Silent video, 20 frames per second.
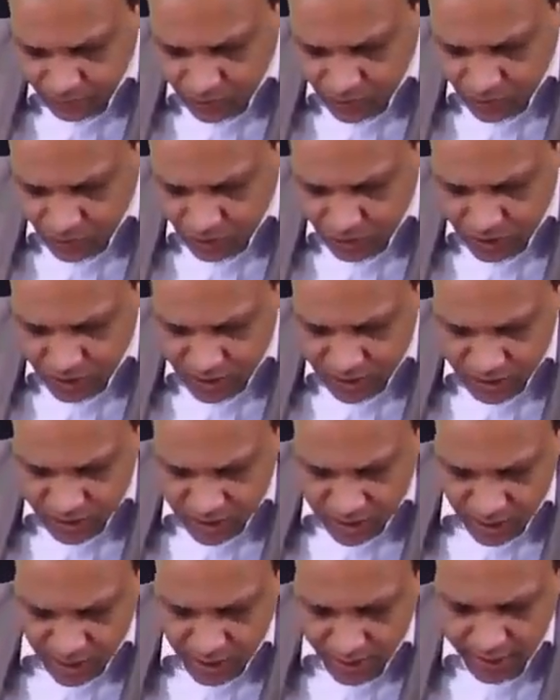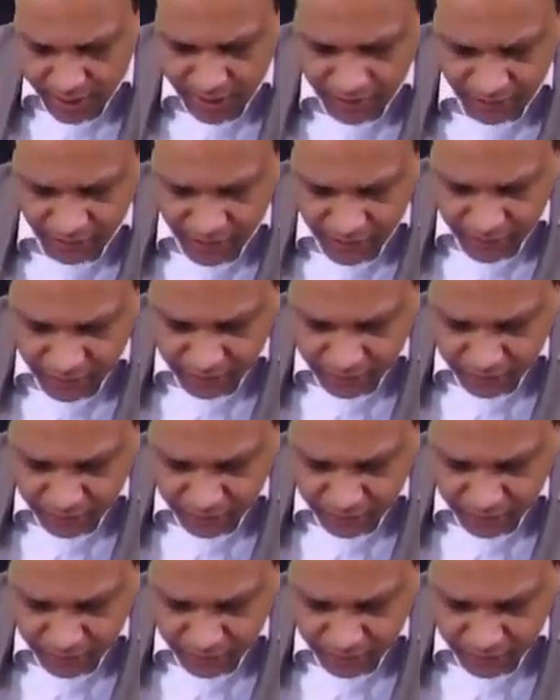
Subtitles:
so this is our liver,